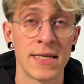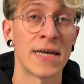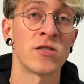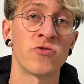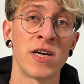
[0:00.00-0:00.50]

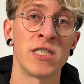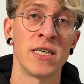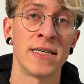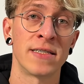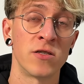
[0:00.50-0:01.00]
Second strategy
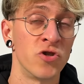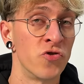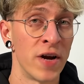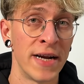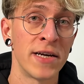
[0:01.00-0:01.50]
is
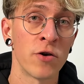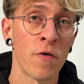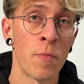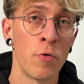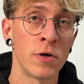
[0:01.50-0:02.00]
draining your
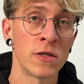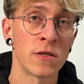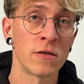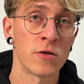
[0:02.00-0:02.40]
opponents,